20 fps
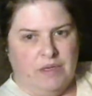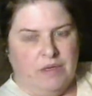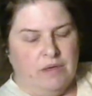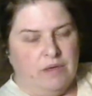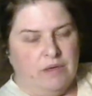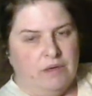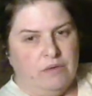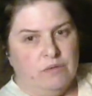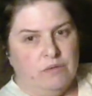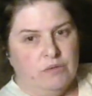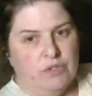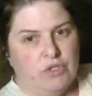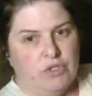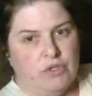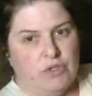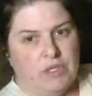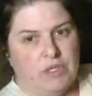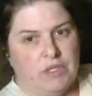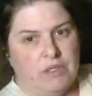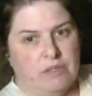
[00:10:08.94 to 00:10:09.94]
Oh,
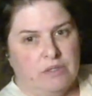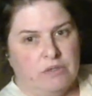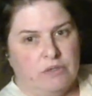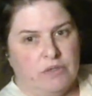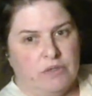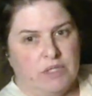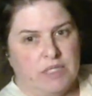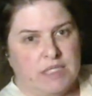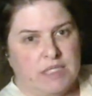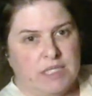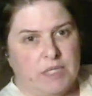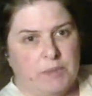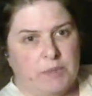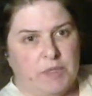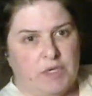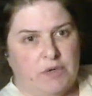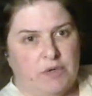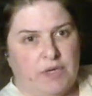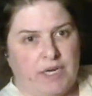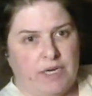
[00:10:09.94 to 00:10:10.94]
Judith, don't get
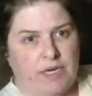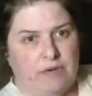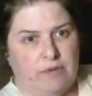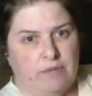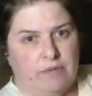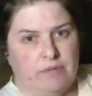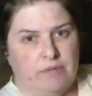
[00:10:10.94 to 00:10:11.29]
sentimental now.